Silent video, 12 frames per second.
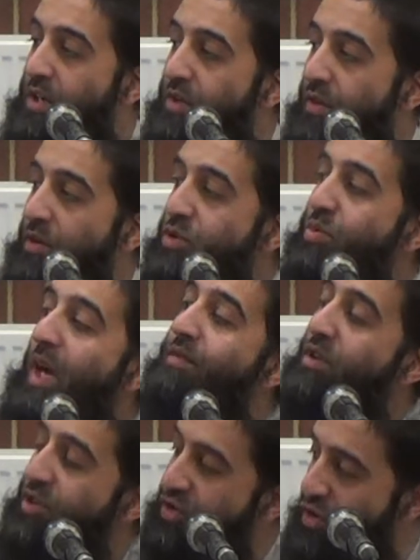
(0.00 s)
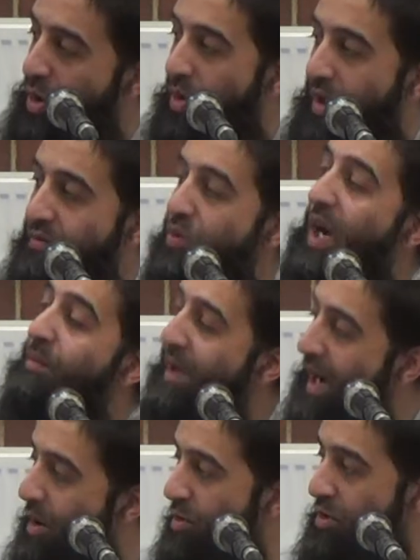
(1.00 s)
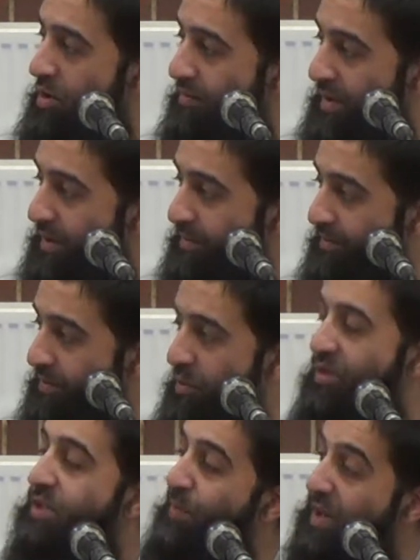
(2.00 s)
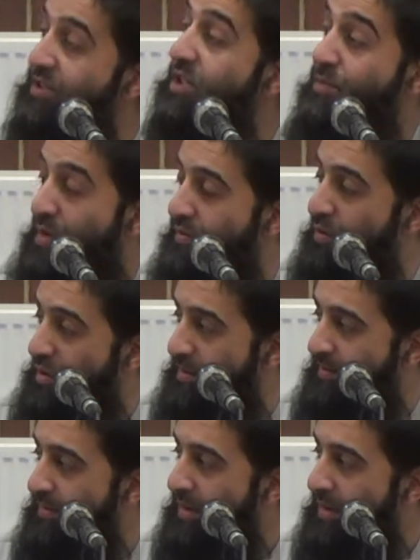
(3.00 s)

those we have control over, we have power over, we're responsible for.